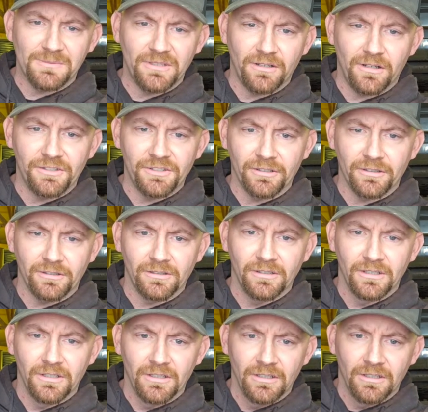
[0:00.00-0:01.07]
on your
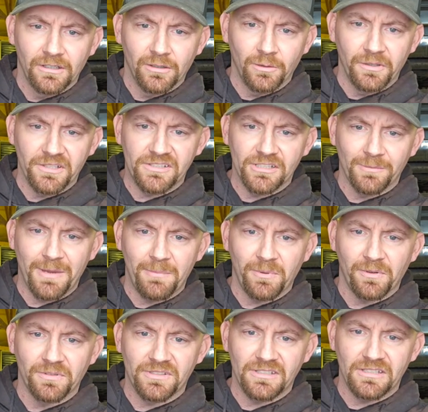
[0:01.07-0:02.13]
hoist so
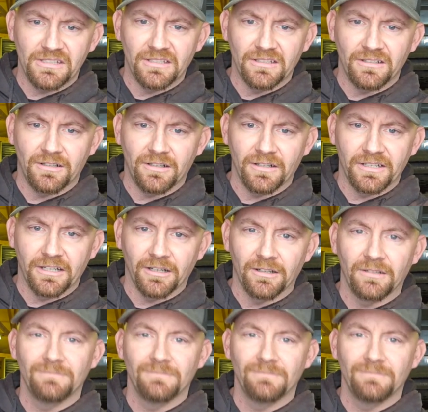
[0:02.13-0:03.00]
people see it on here.